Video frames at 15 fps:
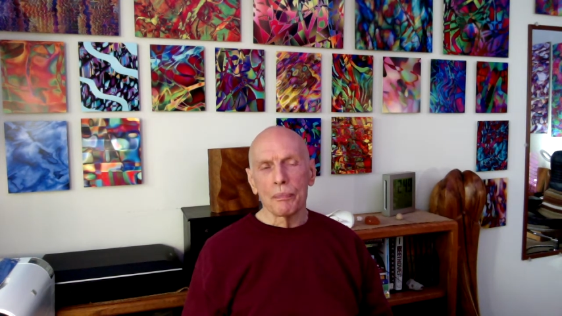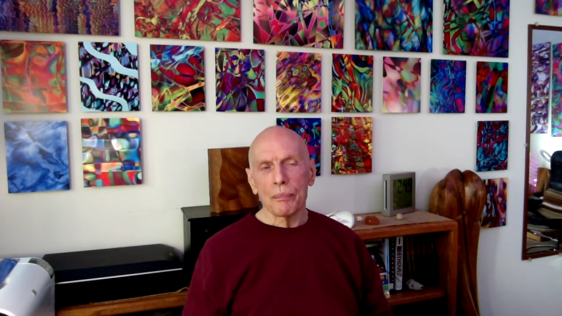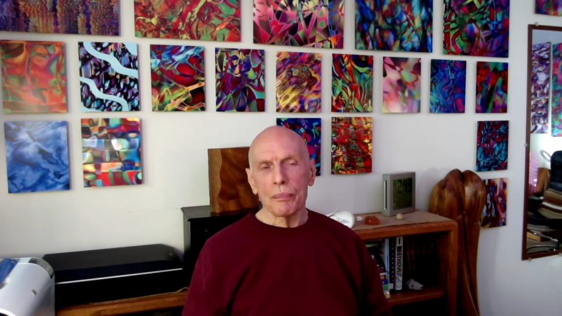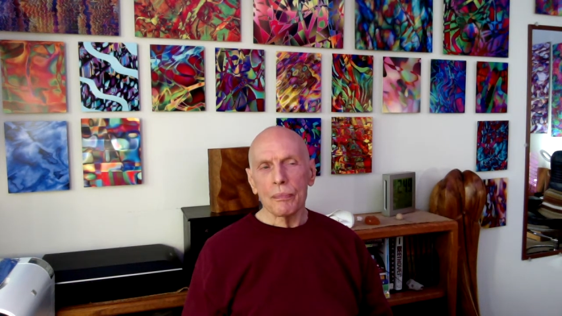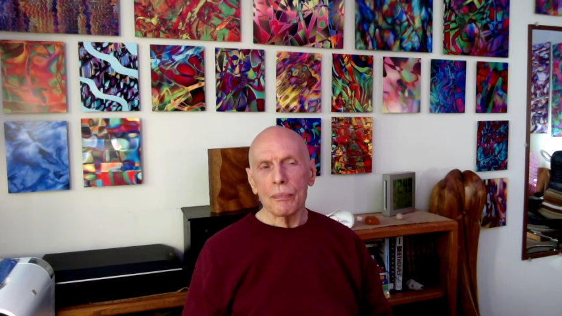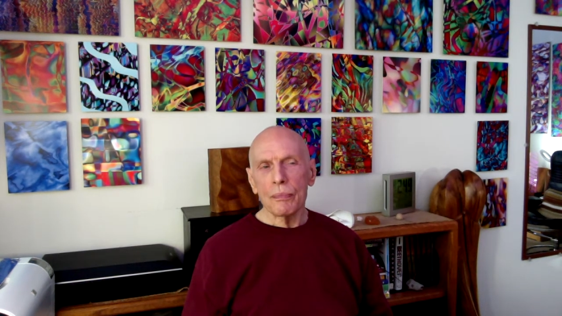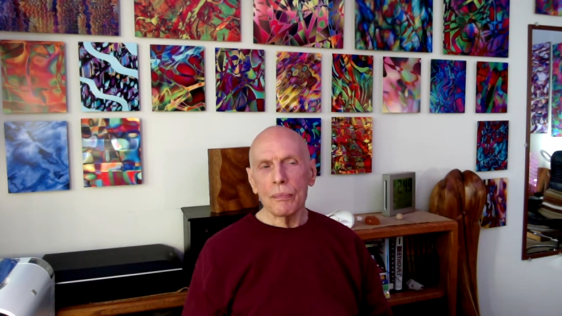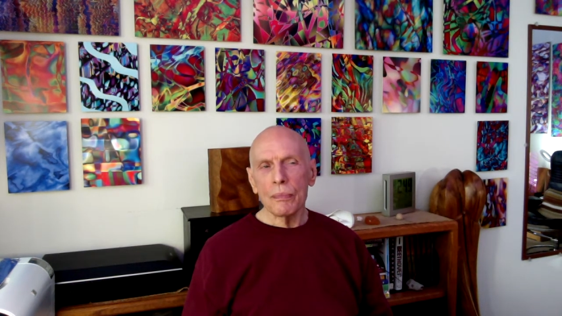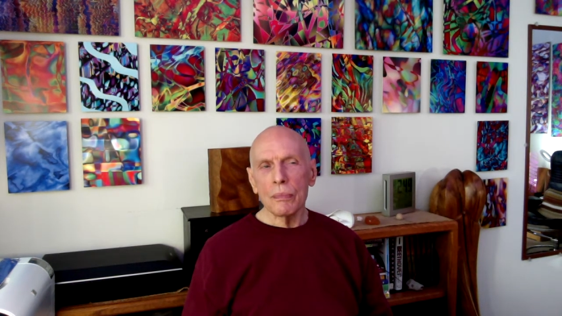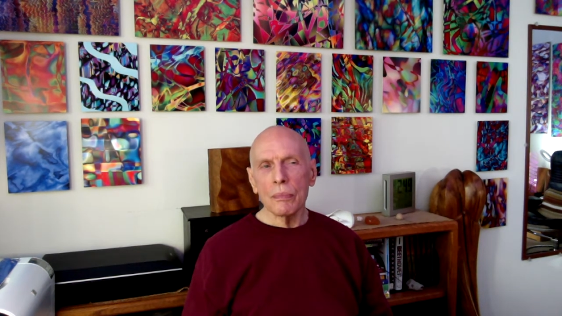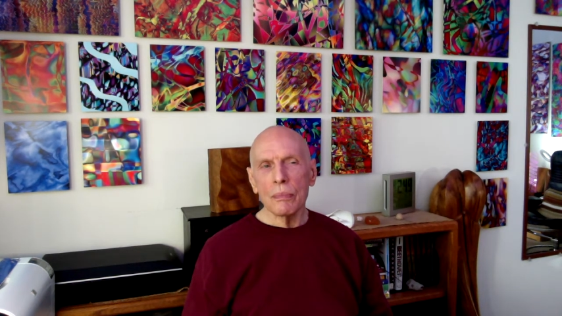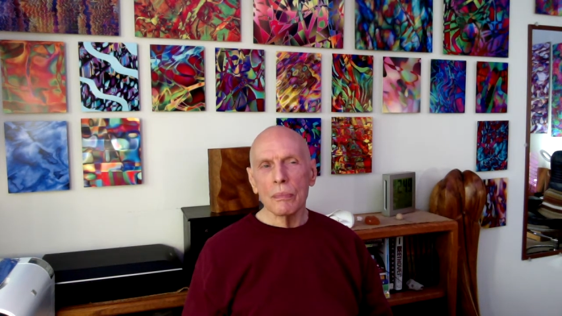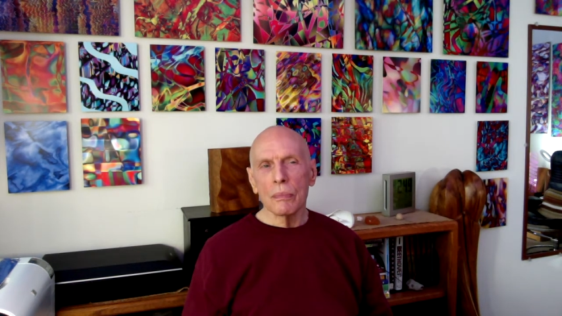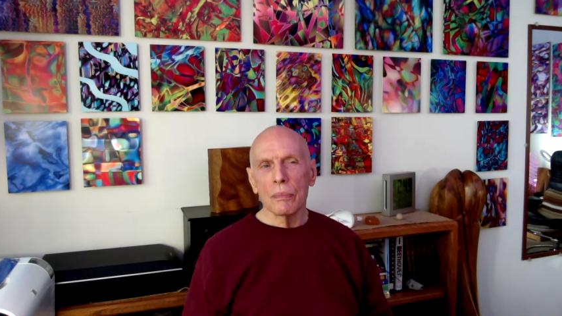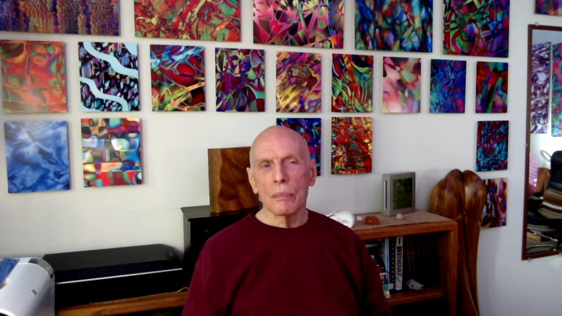
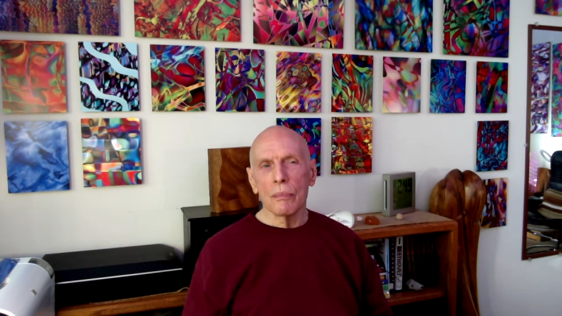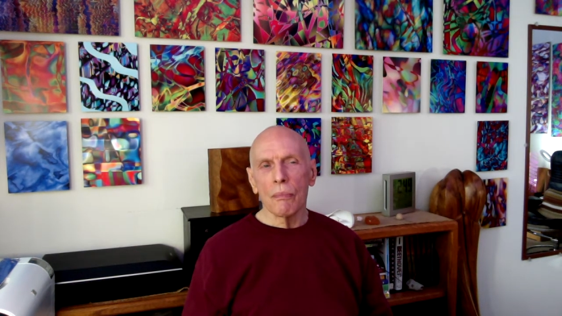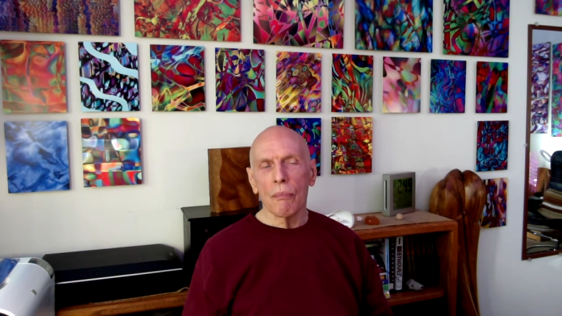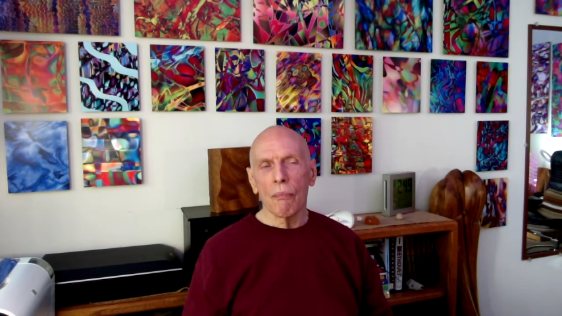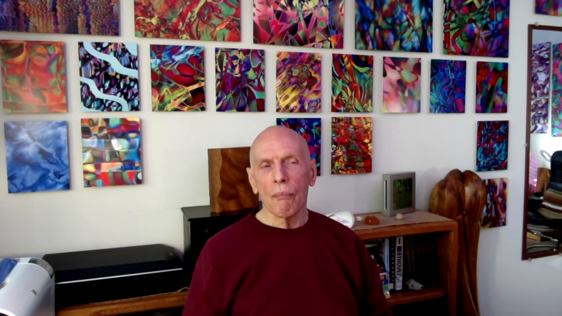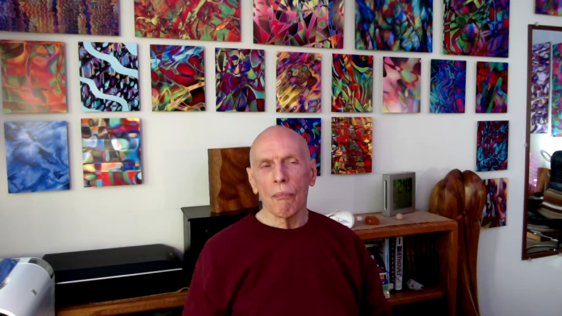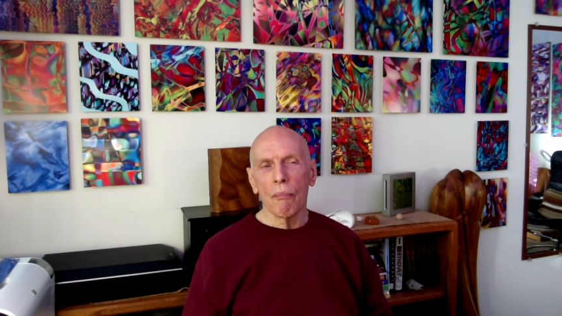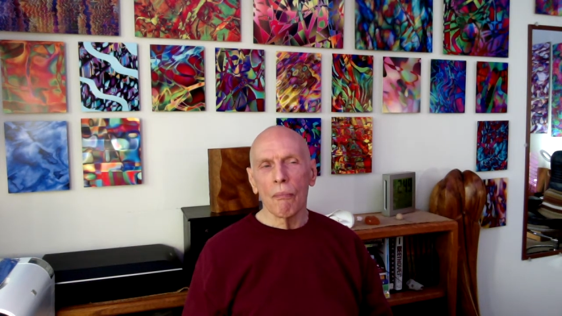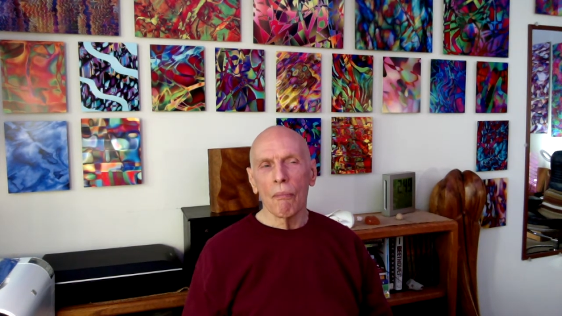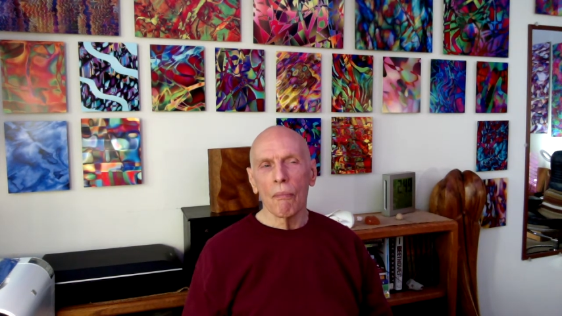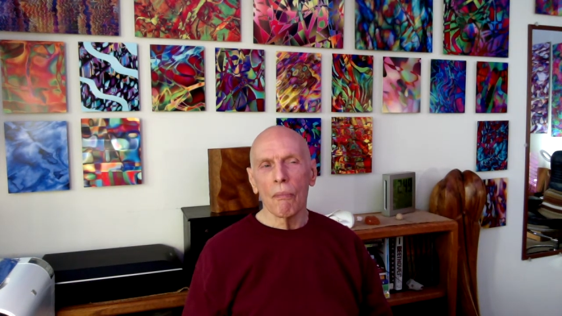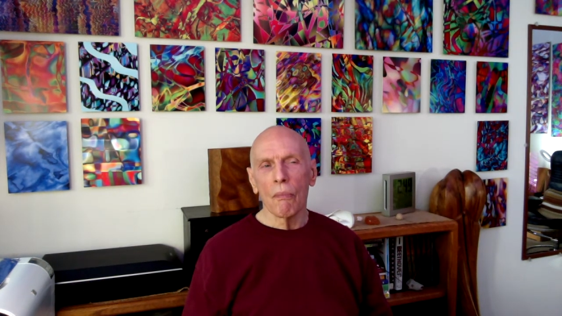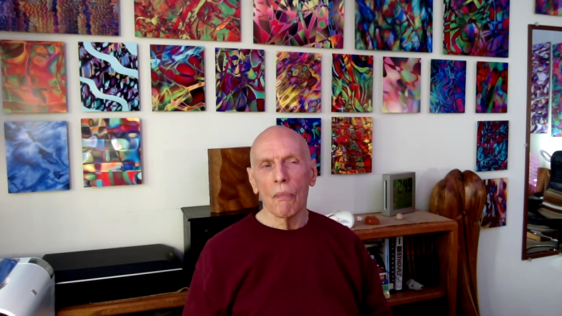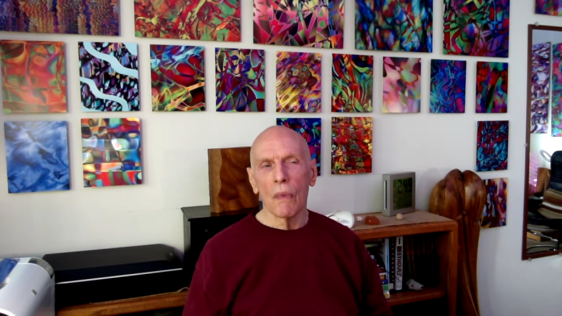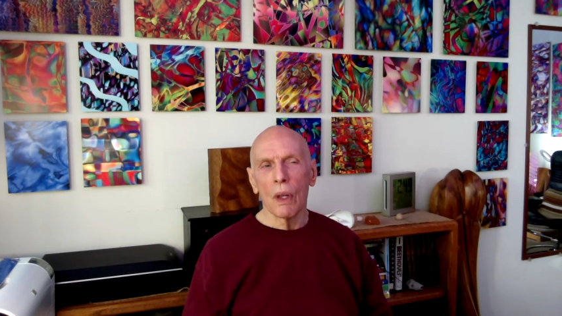
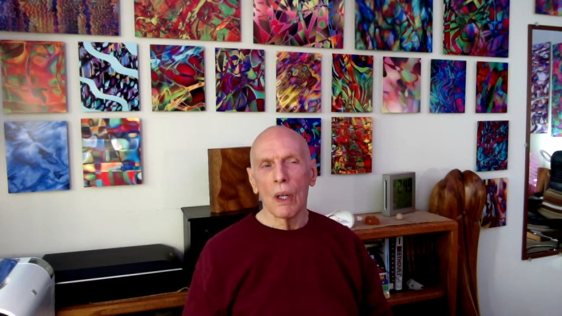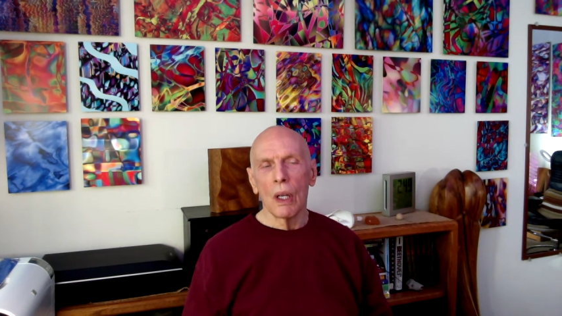[no speech]